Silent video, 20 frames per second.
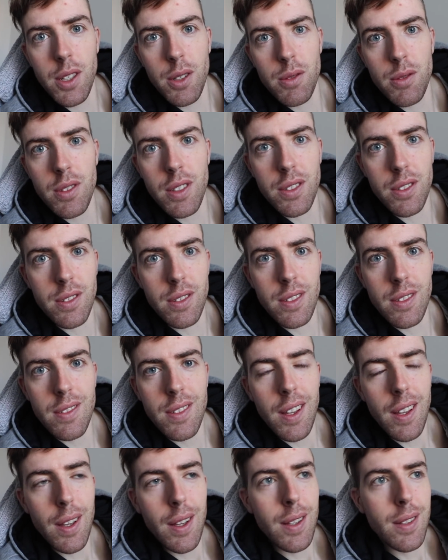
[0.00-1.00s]
you know, doesn't
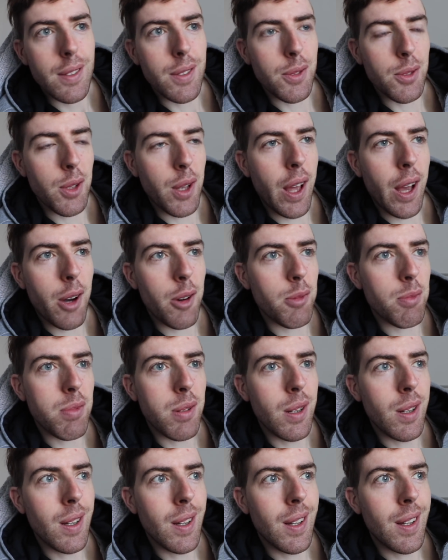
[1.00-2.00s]

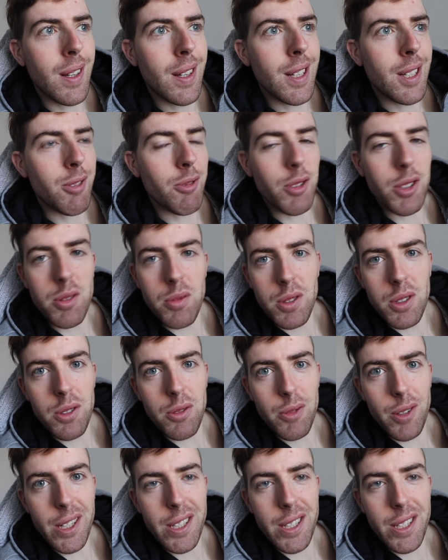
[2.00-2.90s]
help real world